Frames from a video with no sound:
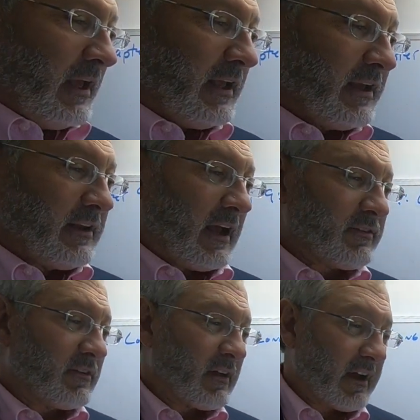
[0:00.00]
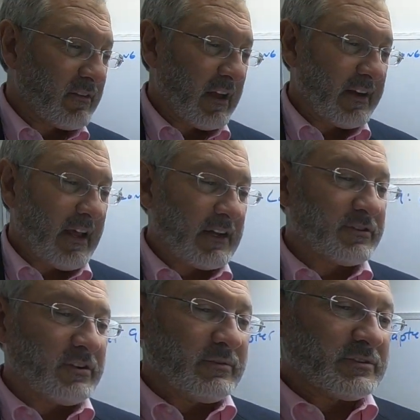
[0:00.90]
And exercise
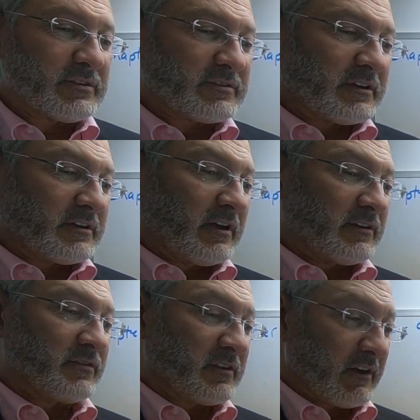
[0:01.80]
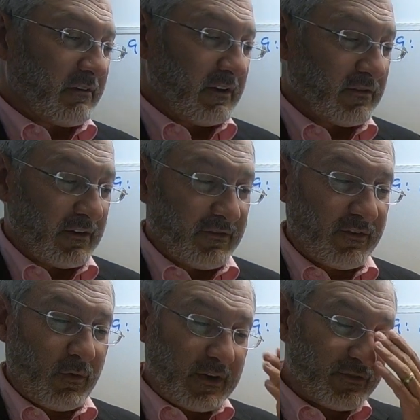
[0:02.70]
9-2 is just a series
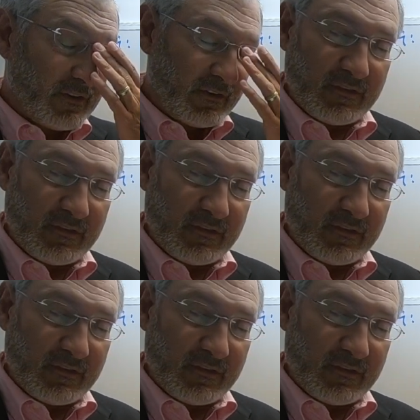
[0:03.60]
of questions.